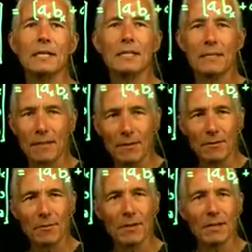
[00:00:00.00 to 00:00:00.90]

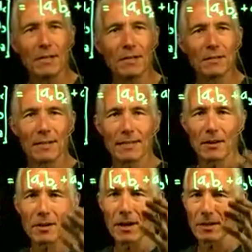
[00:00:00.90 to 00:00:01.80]
So that's how
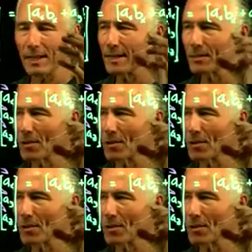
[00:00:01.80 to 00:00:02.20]
you calculate it. And so how